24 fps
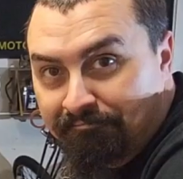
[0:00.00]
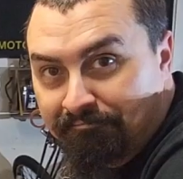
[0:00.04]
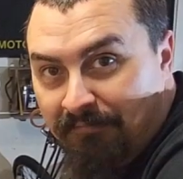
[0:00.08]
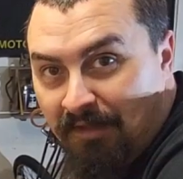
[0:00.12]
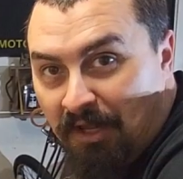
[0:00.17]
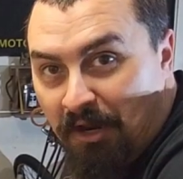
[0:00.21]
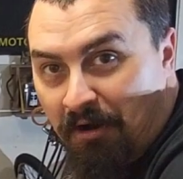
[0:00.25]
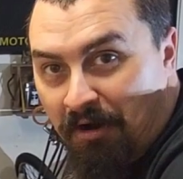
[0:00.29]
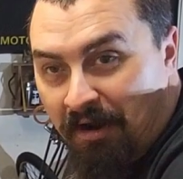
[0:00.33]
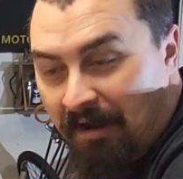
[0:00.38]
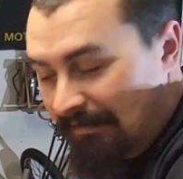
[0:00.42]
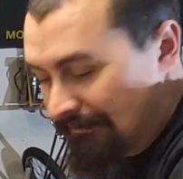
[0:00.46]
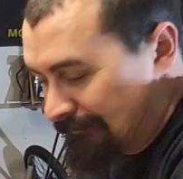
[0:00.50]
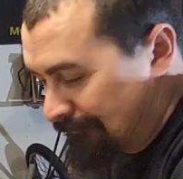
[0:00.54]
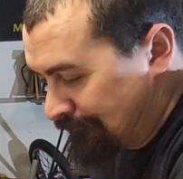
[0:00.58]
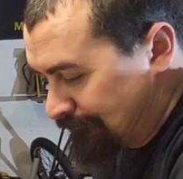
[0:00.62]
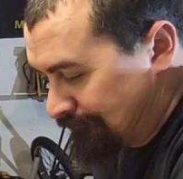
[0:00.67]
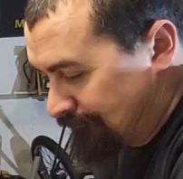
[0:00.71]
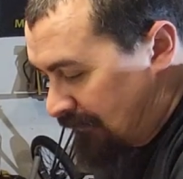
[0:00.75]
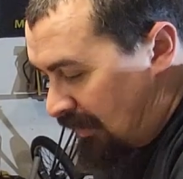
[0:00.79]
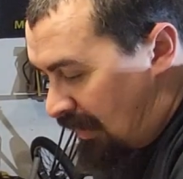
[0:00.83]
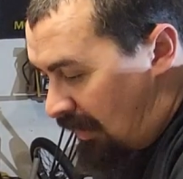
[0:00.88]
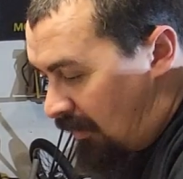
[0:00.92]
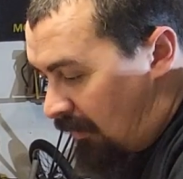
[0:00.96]
All right,
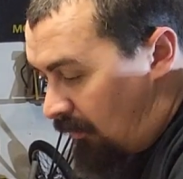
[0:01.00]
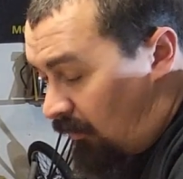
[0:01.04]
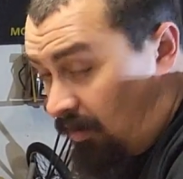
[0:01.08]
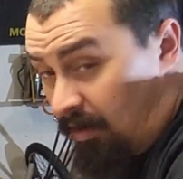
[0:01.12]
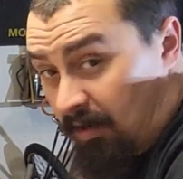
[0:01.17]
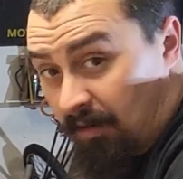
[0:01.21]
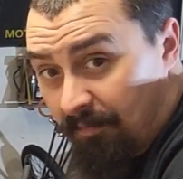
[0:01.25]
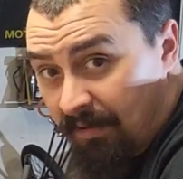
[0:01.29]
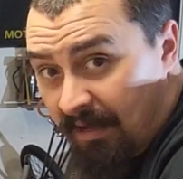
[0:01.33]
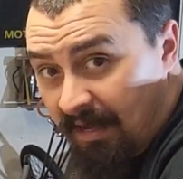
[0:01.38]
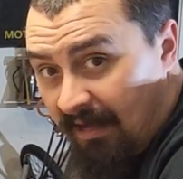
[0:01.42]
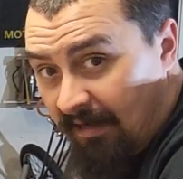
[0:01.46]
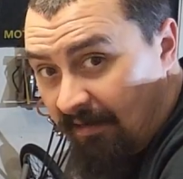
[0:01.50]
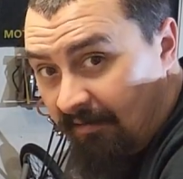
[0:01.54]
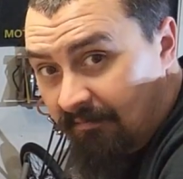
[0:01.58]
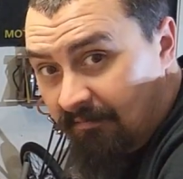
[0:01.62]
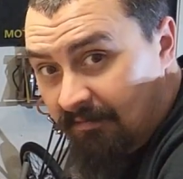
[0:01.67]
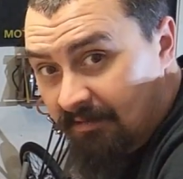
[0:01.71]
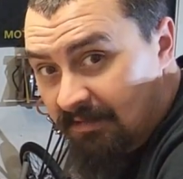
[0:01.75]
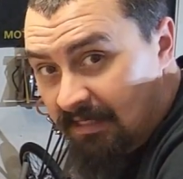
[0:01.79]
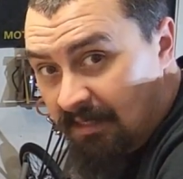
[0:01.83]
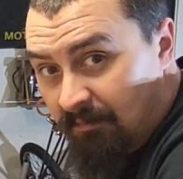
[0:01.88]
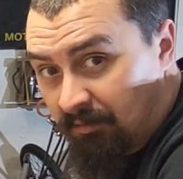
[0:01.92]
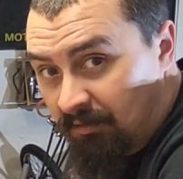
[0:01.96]
welcome back.
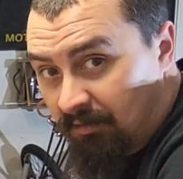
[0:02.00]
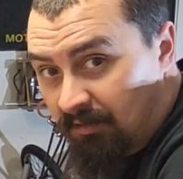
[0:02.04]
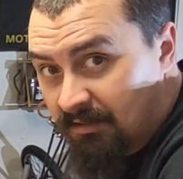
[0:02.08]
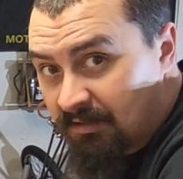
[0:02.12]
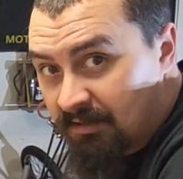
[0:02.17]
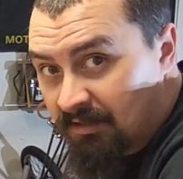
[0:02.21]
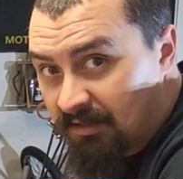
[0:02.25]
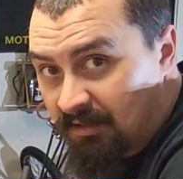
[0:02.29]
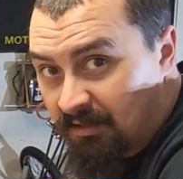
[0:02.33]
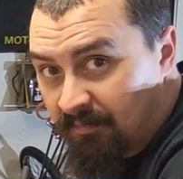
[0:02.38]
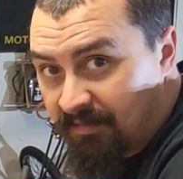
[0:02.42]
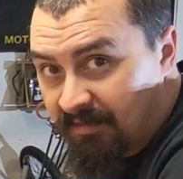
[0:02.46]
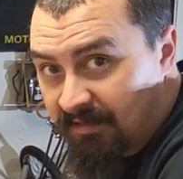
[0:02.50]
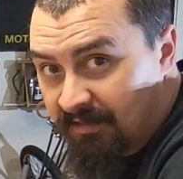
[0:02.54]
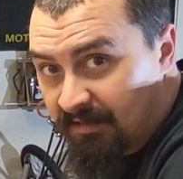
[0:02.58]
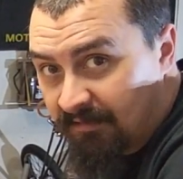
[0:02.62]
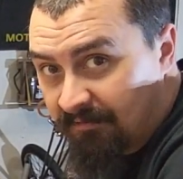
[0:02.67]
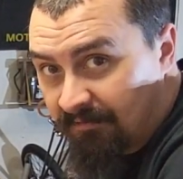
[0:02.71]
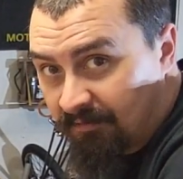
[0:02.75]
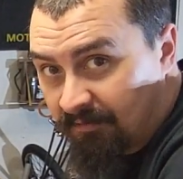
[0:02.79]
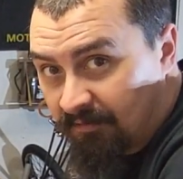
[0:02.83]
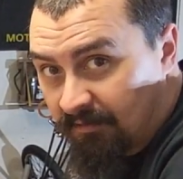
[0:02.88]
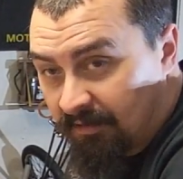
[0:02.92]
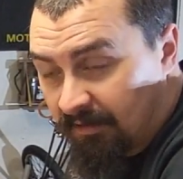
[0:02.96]
The table looks a little bit
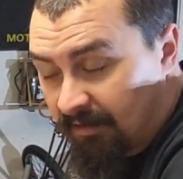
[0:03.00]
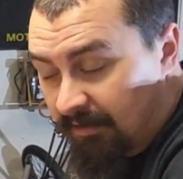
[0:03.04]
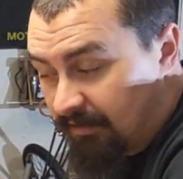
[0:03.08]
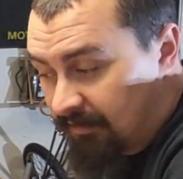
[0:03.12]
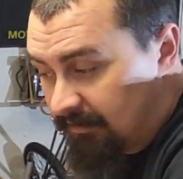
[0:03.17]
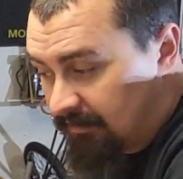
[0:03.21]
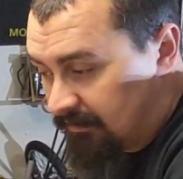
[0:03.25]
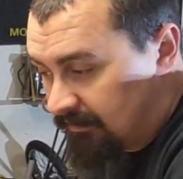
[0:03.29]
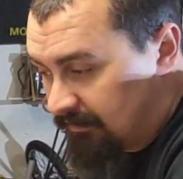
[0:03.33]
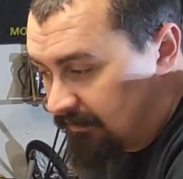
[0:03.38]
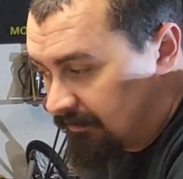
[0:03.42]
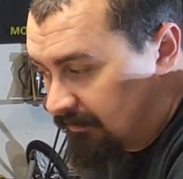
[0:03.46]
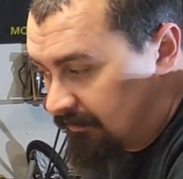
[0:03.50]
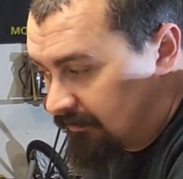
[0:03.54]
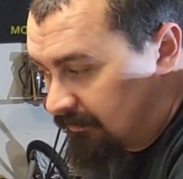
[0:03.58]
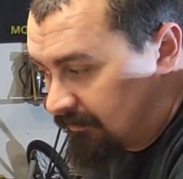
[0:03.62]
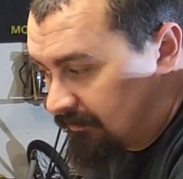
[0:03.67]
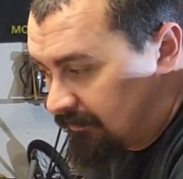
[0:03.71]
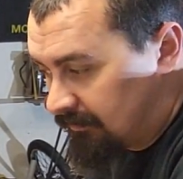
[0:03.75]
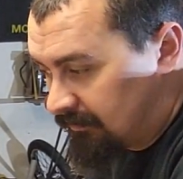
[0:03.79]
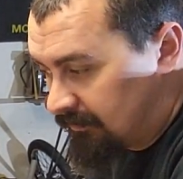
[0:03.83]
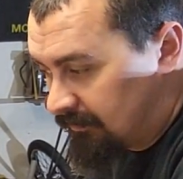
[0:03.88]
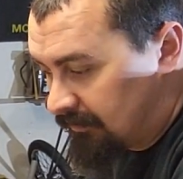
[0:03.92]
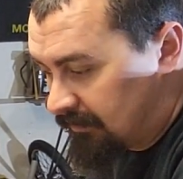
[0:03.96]
differently
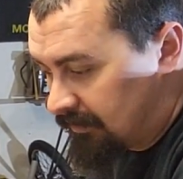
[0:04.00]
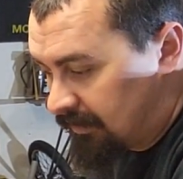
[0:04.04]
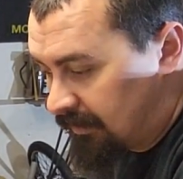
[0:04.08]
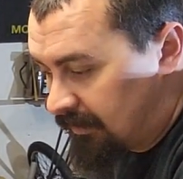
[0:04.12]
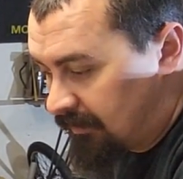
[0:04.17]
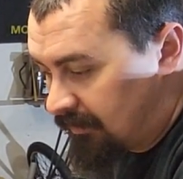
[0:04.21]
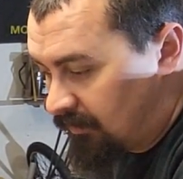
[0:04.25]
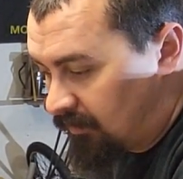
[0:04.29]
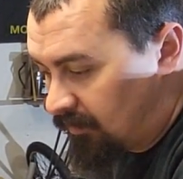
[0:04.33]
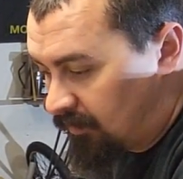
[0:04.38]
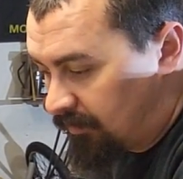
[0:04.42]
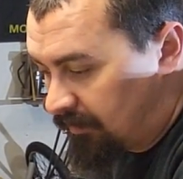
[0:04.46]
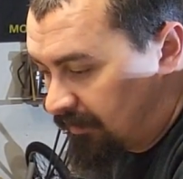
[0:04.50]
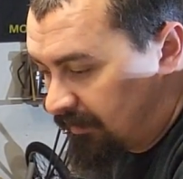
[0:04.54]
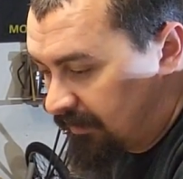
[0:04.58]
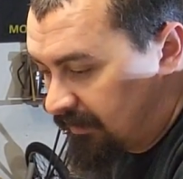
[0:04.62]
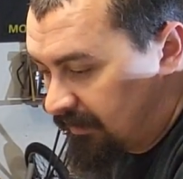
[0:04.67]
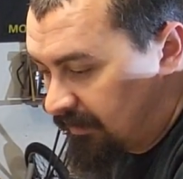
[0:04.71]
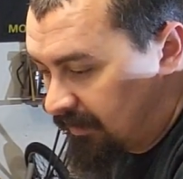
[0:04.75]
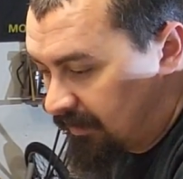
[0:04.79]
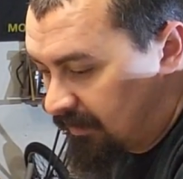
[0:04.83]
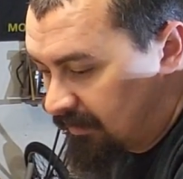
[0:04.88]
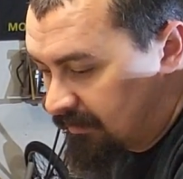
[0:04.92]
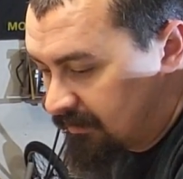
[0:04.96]
than it normally
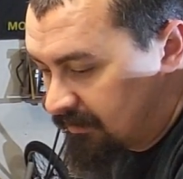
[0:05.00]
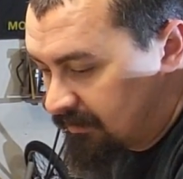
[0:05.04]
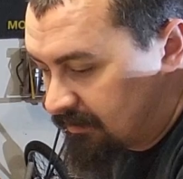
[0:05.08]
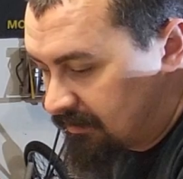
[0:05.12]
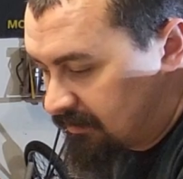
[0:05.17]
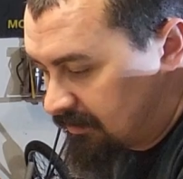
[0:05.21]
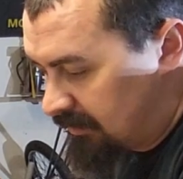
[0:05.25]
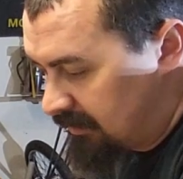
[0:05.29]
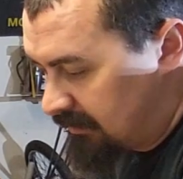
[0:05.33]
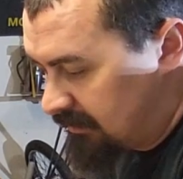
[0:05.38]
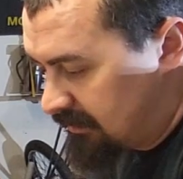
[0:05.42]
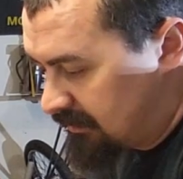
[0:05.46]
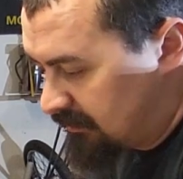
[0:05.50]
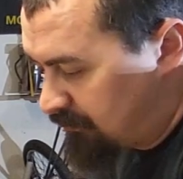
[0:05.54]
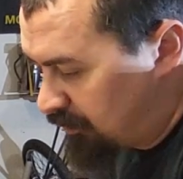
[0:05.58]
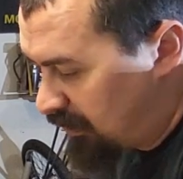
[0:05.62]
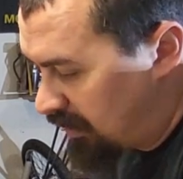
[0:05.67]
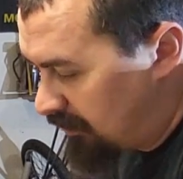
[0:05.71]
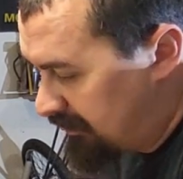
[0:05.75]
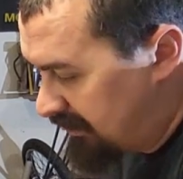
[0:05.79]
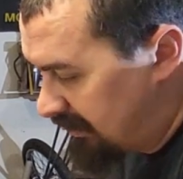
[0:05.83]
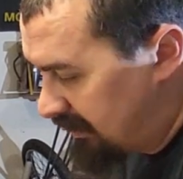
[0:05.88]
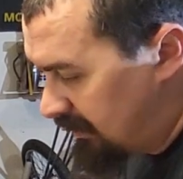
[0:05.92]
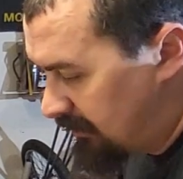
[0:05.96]
does. This is
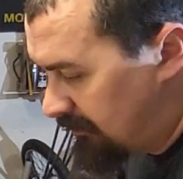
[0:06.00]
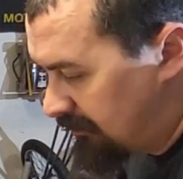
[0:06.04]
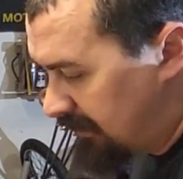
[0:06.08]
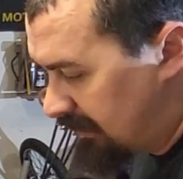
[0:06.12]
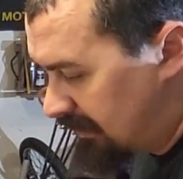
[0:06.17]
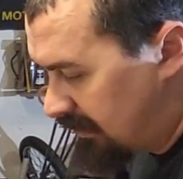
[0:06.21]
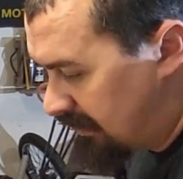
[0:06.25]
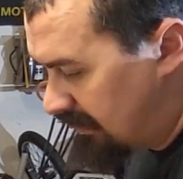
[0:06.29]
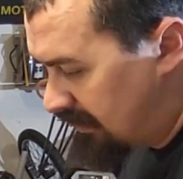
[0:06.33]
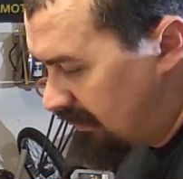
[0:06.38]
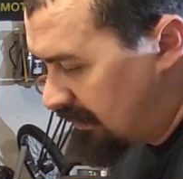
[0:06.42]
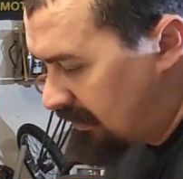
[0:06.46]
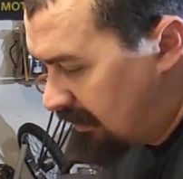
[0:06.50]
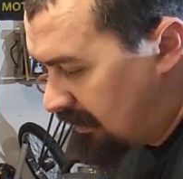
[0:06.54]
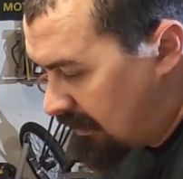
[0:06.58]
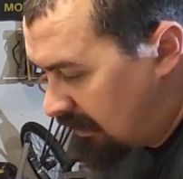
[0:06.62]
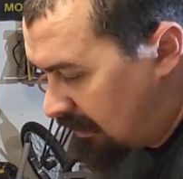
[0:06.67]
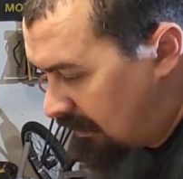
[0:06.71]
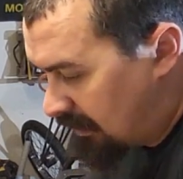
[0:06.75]
probably going to be,